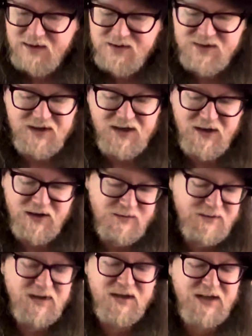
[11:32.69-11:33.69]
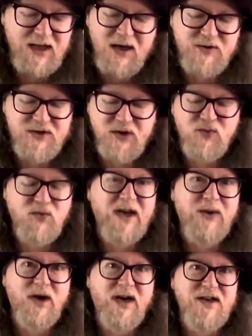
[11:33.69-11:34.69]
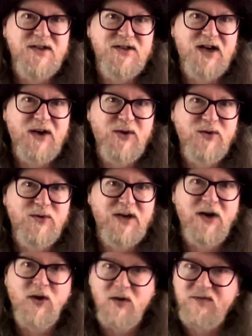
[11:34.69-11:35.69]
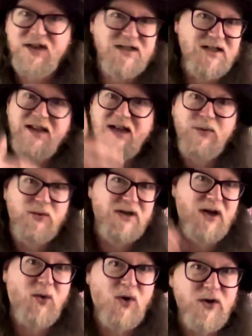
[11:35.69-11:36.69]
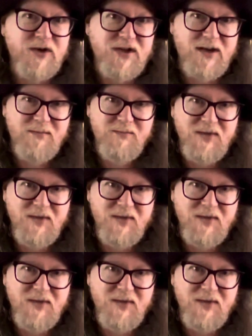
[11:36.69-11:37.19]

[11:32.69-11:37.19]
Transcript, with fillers: So, yeah, it was a great way to start a career. Obviously, they would go on to